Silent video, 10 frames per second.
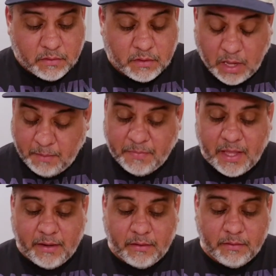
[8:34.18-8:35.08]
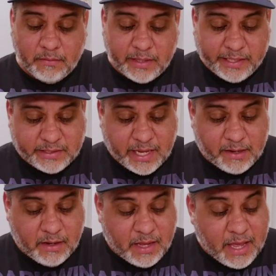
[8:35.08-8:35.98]
Come then, they
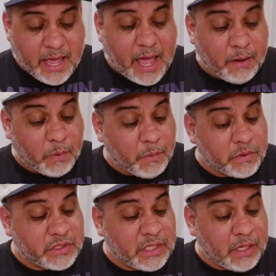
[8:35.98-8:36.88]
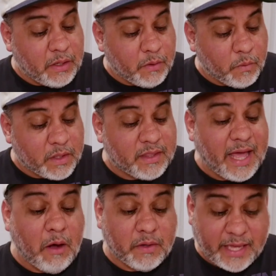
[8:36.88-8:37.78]
said, and we will see what
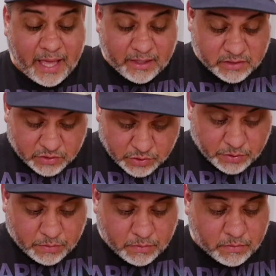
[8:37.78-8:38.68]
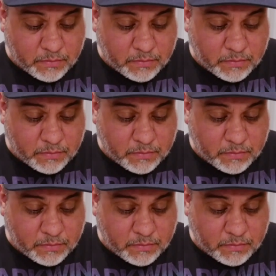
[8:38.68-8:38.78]
thou canst do.